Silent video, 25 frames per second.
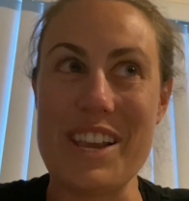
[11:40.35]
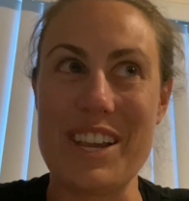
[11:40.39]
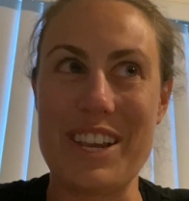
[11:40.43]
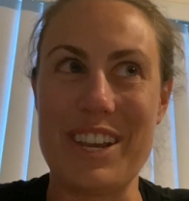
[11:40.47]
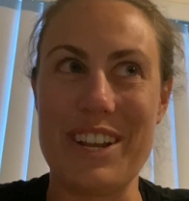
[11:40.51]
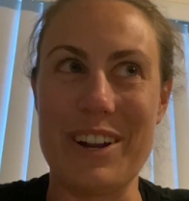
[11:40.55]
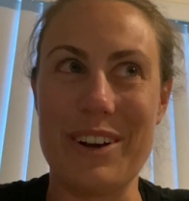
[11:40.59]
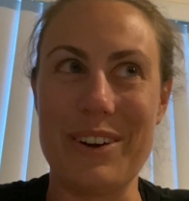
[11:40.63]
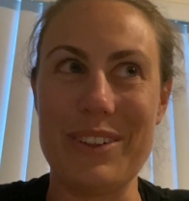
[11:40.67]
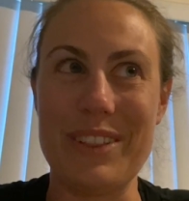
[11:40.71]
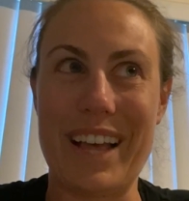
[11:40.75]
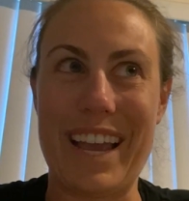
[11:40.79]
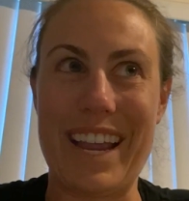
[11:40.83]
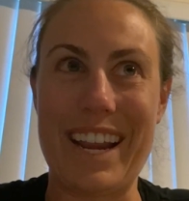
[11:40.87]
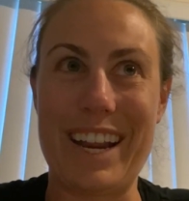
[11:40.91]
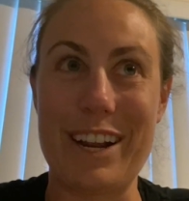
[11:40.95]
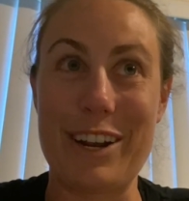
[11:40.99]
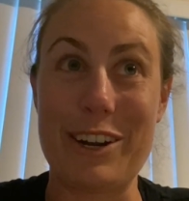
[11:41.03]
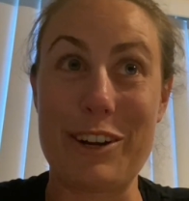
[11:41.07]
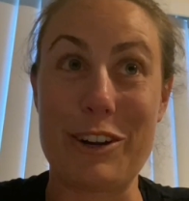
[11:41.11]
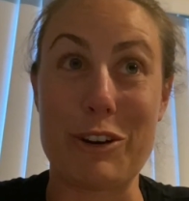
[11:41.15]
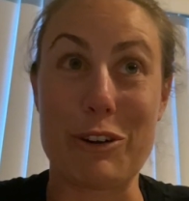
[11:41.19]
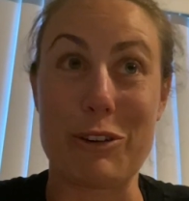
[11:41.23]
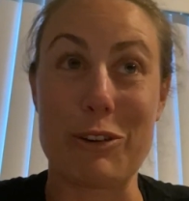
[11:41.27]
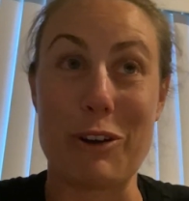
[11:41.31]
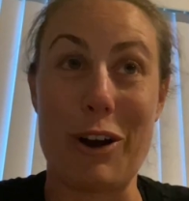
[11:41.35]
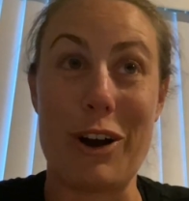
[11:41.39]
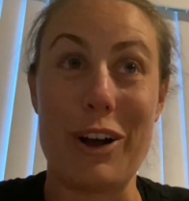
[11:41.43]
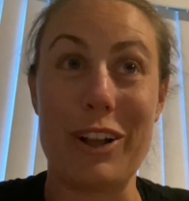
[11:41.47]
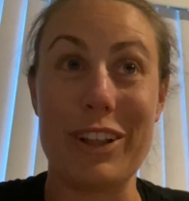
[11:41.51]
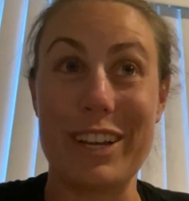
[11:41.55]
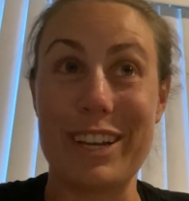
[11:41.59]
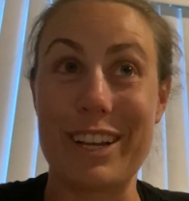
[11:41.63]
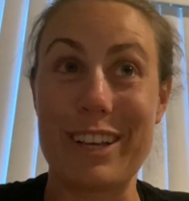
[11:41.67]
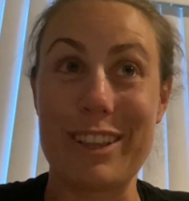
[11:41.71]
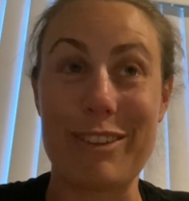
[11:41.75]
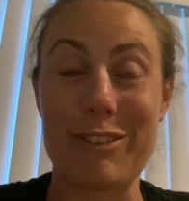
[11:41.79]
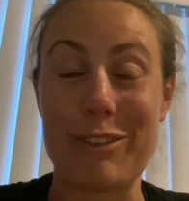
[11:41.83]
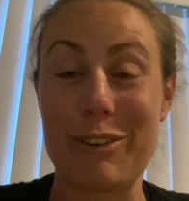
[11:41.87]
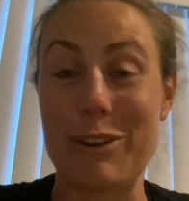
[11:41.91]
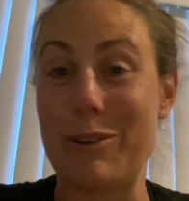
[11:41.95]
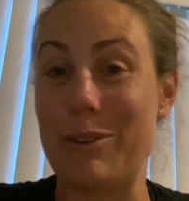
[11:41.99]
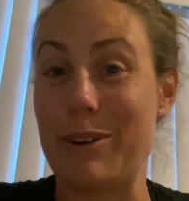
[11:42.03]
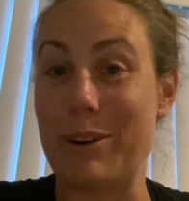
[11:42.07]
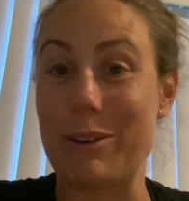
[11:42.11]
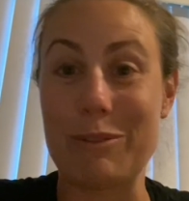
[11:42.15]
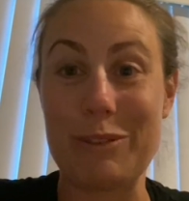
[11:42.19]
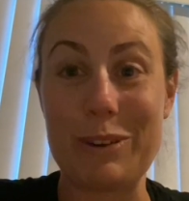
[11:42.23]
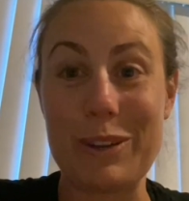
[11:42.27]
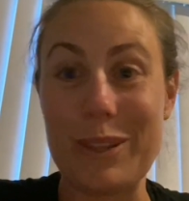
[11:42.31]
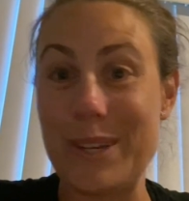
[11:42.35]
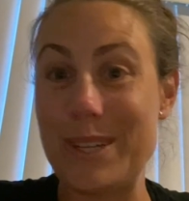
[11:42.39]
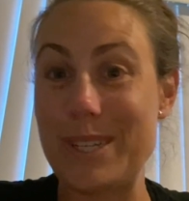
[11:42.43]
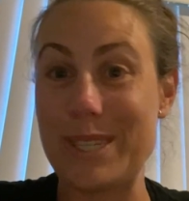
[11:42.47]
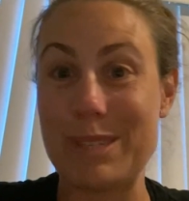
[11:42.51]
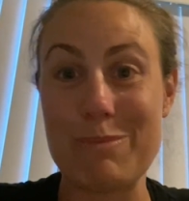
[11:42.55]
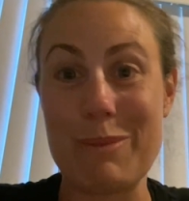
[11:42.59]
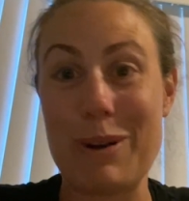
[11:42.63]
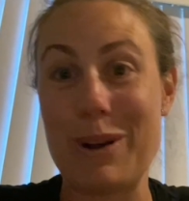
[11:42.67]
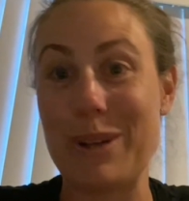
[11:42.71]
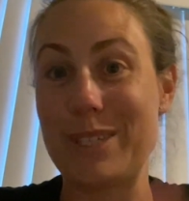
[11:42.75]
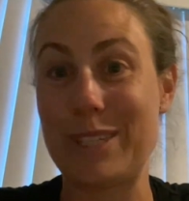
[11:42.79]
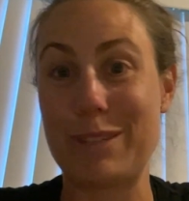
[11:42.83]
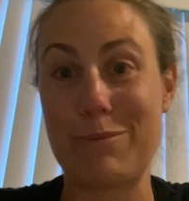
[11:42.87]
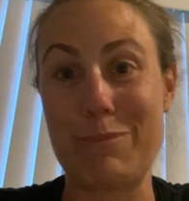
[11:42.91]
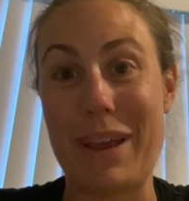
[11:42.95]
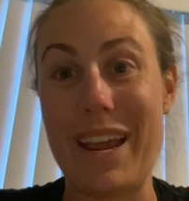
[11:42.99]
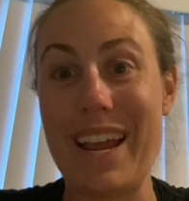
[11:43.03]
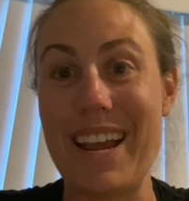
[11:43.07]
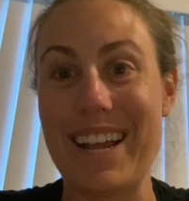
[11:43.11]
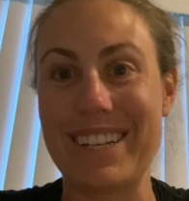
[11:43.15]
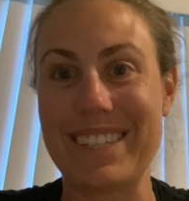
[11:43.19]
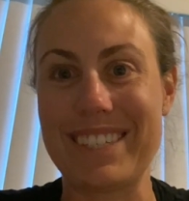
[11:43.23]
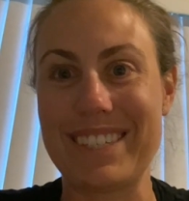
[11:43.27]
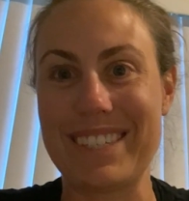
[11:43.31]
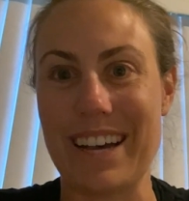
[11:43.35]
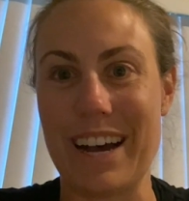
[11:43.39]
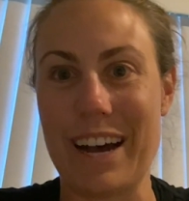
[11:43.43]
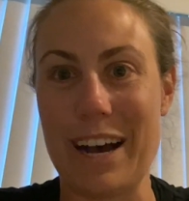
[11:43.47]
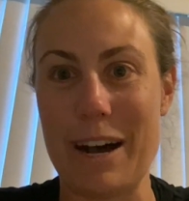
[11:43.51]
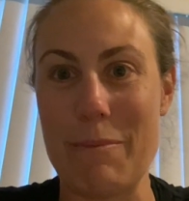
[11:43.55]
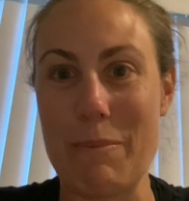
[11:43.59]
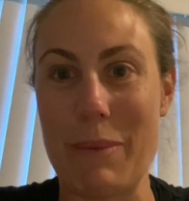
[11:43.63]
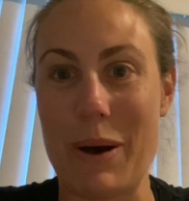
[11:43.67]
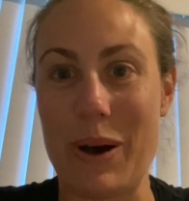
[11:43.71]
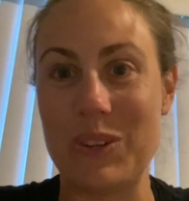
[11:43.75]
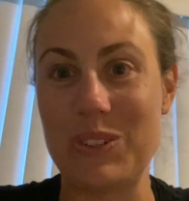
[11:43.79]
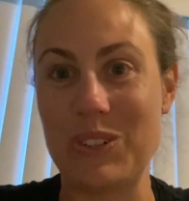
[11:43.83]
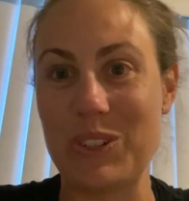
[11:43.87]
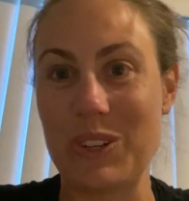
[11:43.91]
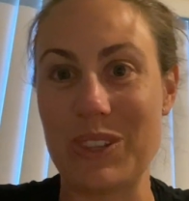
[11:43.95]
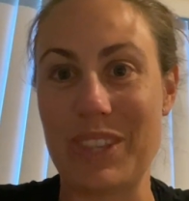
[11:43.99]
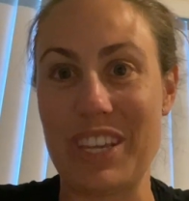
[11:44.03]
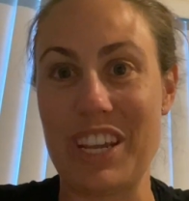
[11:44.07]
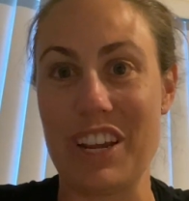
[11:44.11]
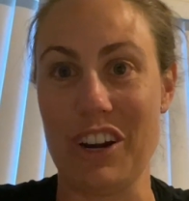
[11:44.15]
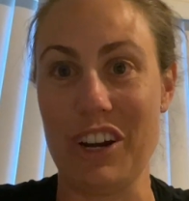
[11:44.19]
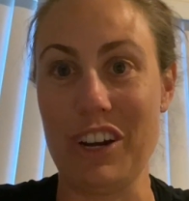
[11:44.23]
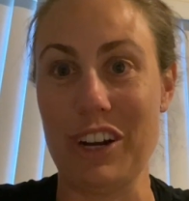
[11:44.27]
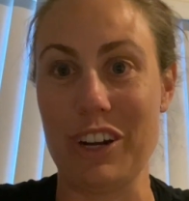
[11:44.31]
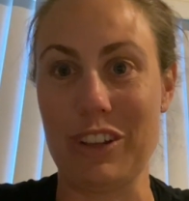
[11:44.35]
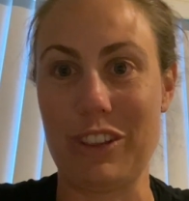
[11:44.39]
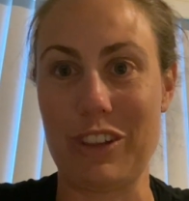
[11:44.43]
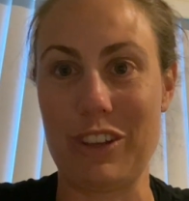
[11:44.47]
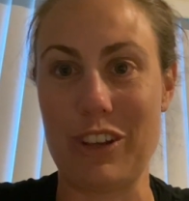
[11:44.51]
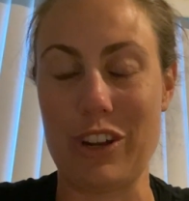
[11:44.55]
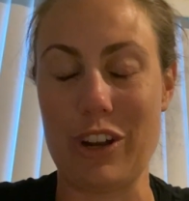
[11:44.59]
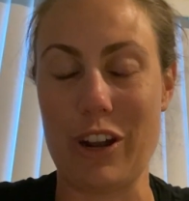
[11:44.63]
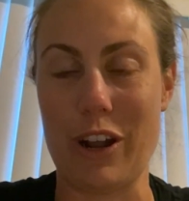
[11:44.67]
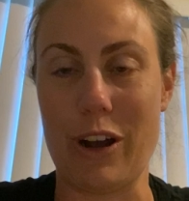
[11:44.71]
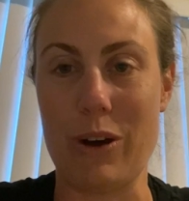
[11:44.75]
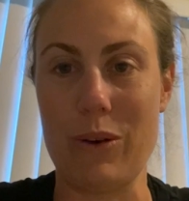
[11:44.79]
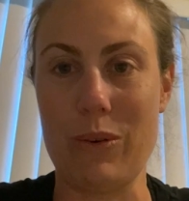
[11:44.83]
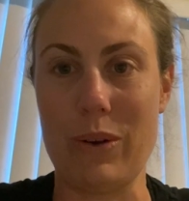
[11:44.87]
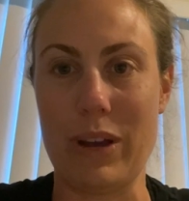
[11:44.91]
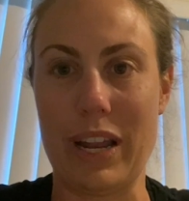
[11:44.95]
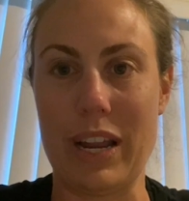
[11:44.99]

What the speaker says: you know, like crawling through a really small space under the earth, you know.